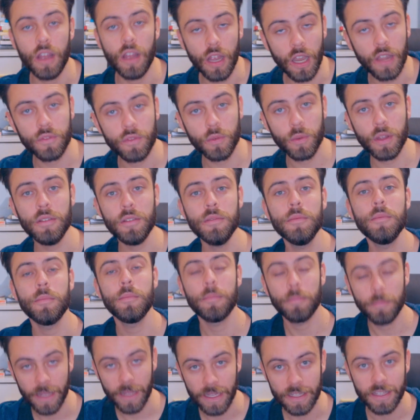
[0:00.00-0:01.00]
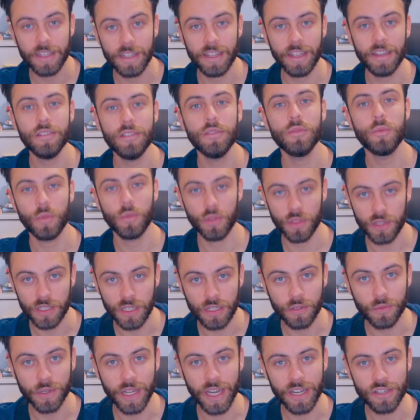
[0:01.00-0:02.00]
Hi everyone, back again with
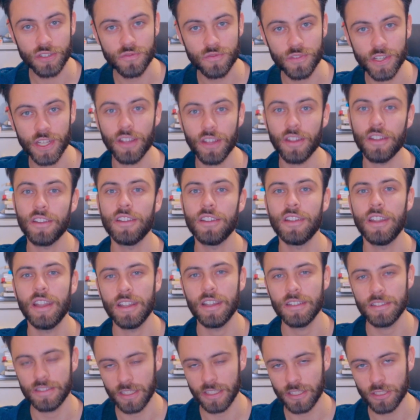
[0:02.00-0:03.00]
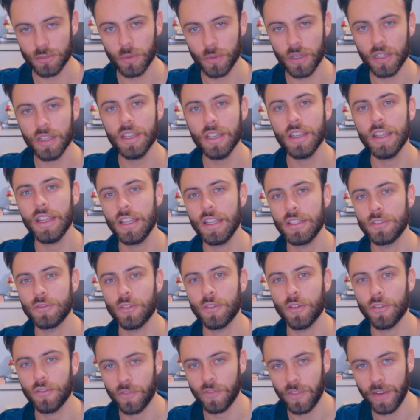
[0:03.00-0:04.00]
another reaction video. And this one is
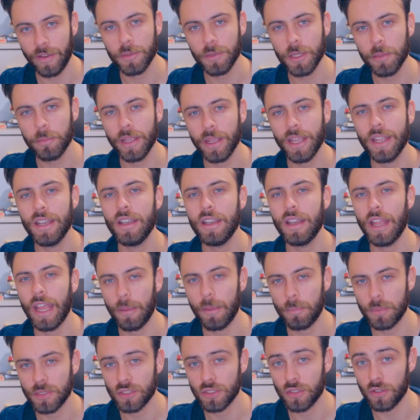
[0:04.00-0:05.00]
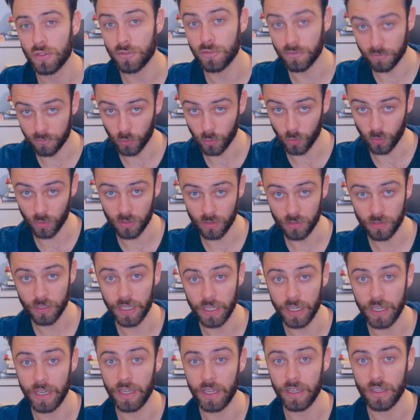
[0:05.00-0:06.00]
for Family Man episode 4,
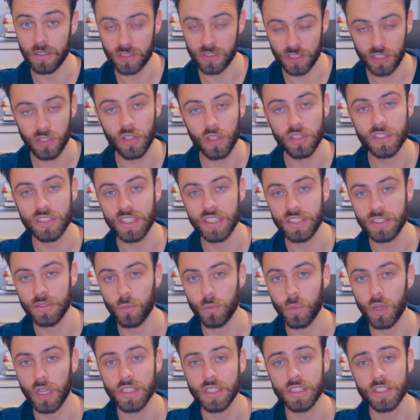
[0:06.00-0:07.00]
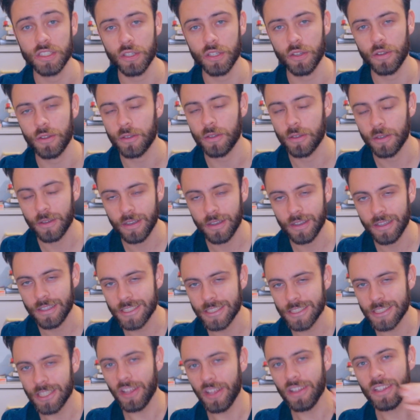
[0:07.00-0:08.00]
and still on season 1, so
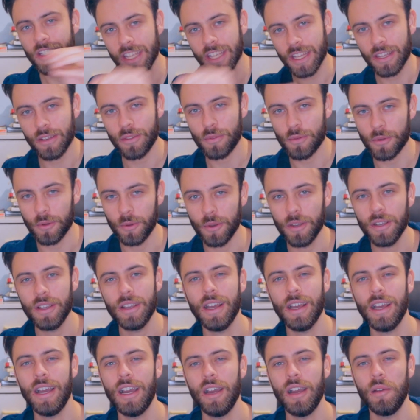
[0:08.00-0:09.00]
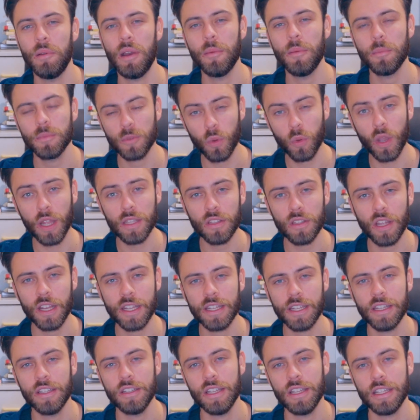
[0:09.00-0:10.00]
slowly getting through it. Uh, I'm quite
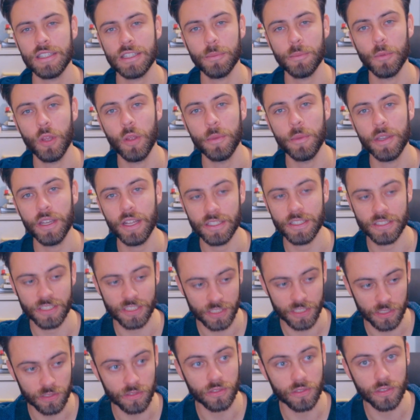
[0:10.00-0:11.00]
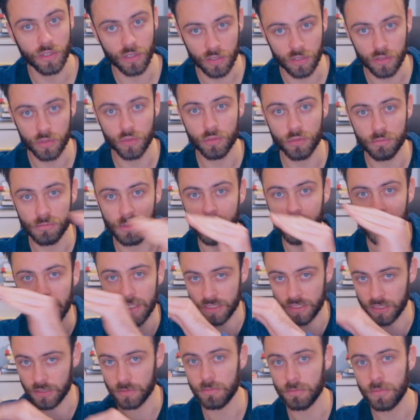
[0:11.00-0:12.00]
liking it at the moment, it's still got a good
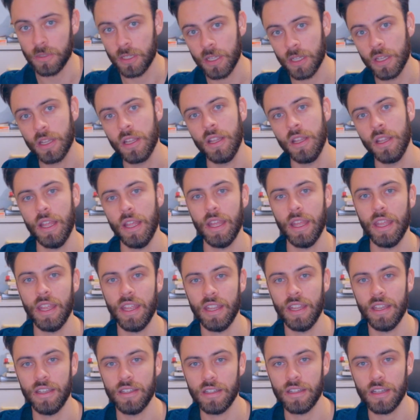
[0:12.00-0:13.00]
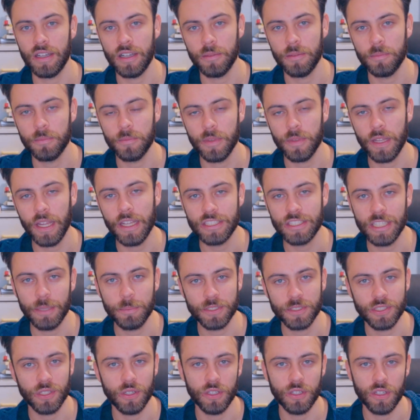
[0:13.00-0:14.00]
momentum, and um, each
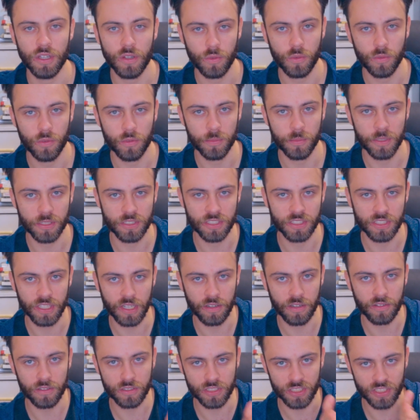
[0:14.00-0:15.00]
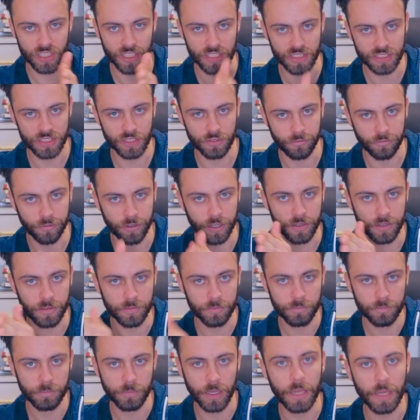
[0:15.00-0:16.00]
episode almost is kind of just like different
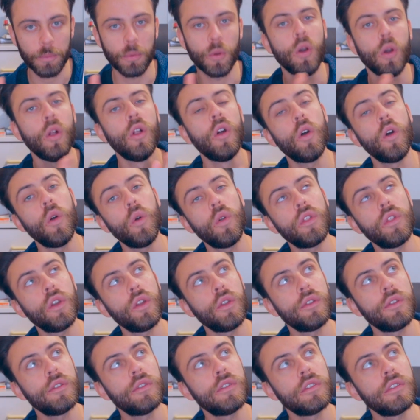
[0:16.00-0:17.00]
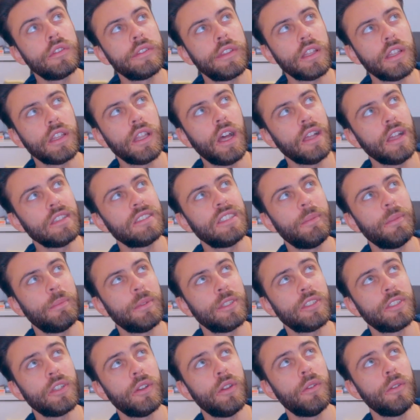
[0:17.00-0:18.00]
people. Although the last
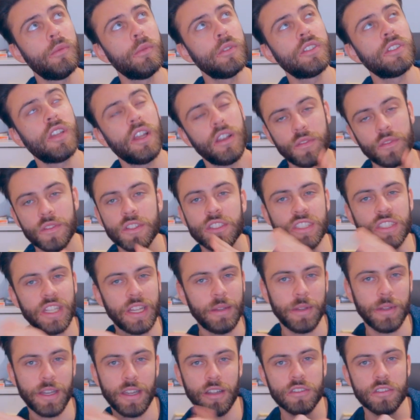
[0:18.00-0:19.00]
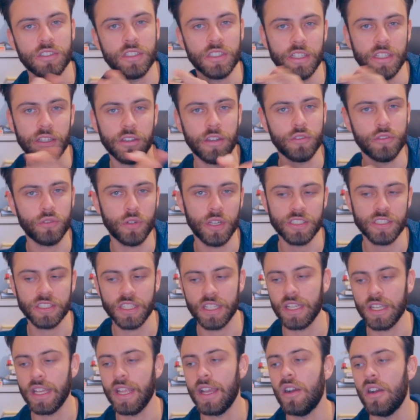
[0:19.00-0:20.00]
episode was kind of the same character they're
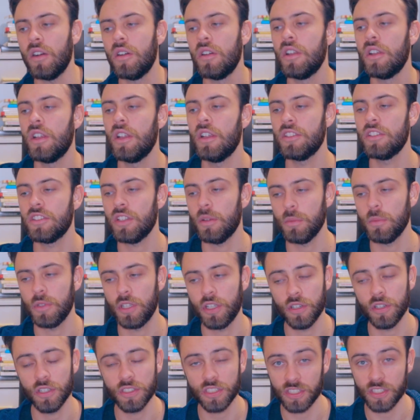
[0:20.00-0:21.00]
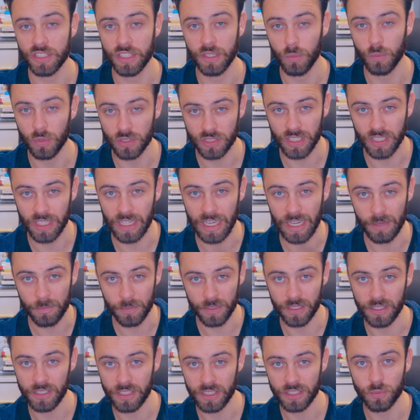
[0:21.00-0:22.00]
addressing now, so I'm curious to see what's going to
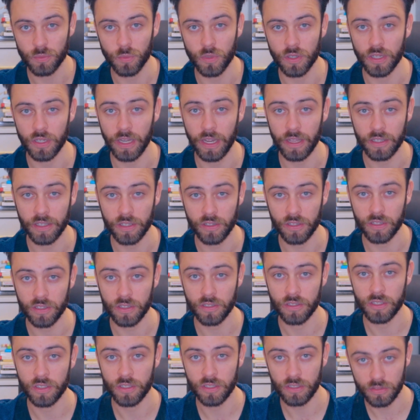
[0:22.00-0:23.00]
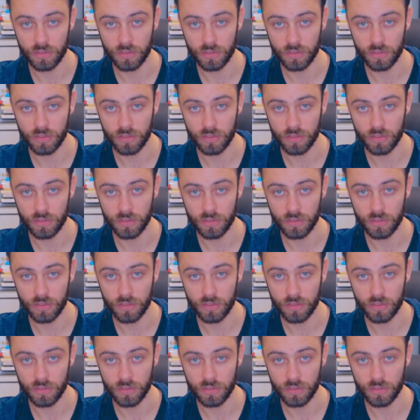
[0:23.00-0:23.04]
happen in this one, how they're going to